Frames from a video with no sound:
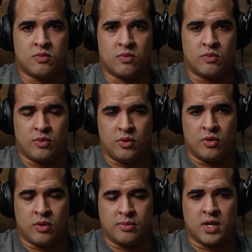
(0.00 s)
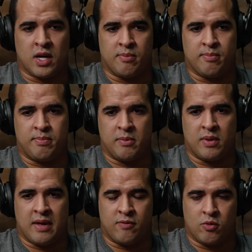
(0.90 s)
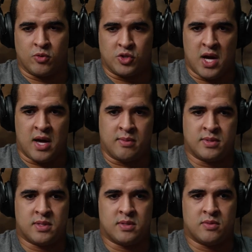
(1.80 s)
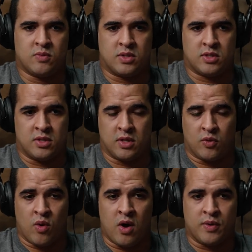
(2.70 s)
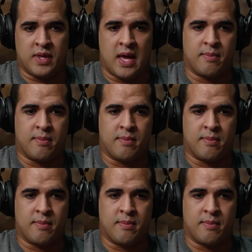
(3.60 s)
you know, I'm talking to people that have normal jobs, which is nothing wrong with that.